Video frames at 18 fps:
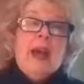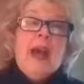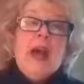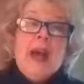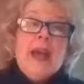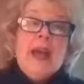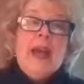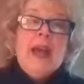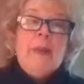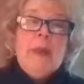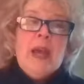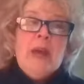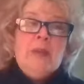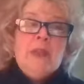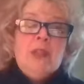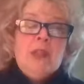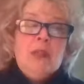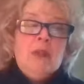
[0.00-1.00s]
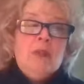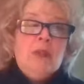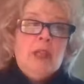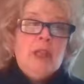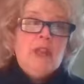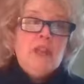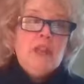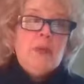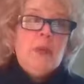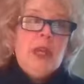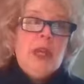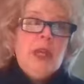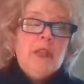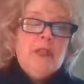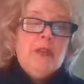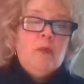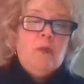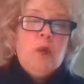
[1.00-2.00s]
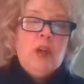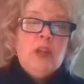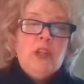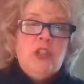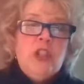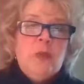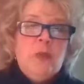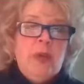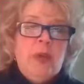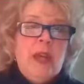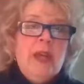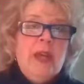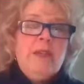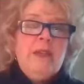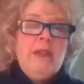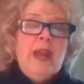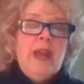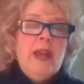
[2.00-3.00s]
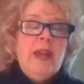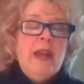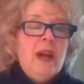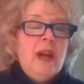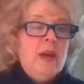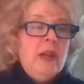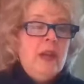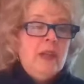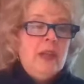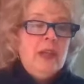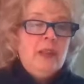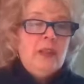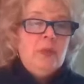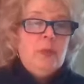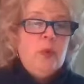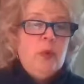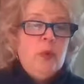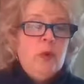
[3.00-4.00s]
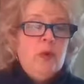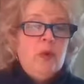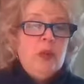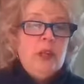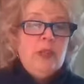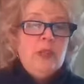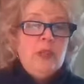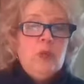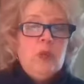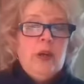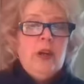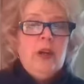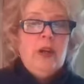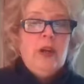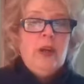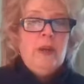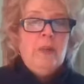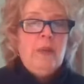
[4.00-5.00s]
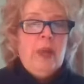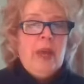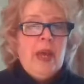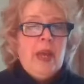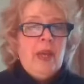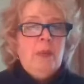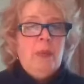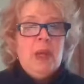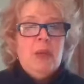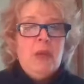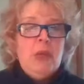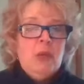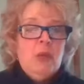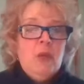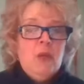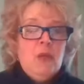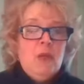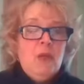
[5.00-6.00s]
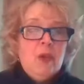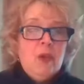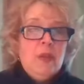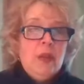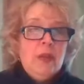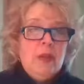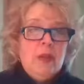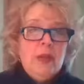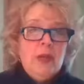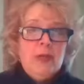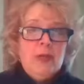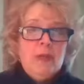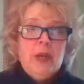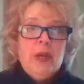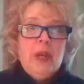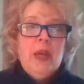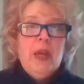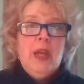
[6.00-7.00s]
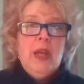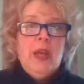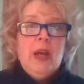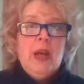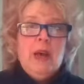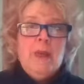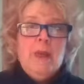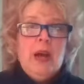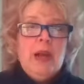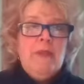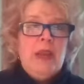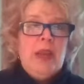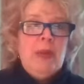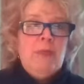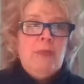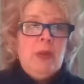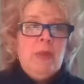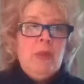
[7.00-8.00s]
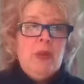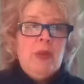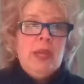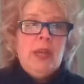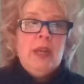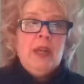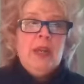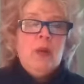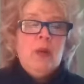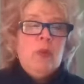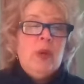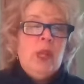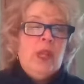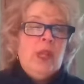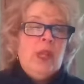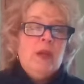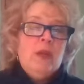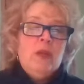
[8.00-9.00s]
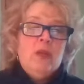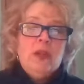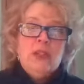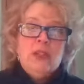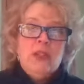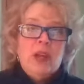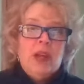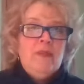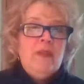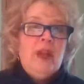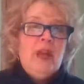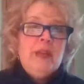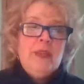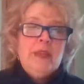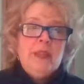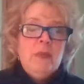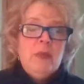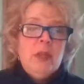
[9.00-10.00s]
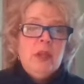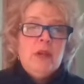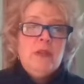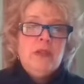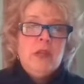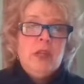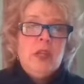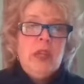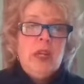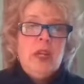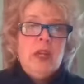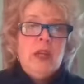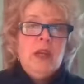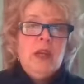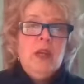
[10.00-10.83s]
I am absolutely just because of what shipping has done. Now it, it's it's weird, and Patty, maybe you know more about this, but um, I've had people get it in a week, and of course, then I've had some that are delayed.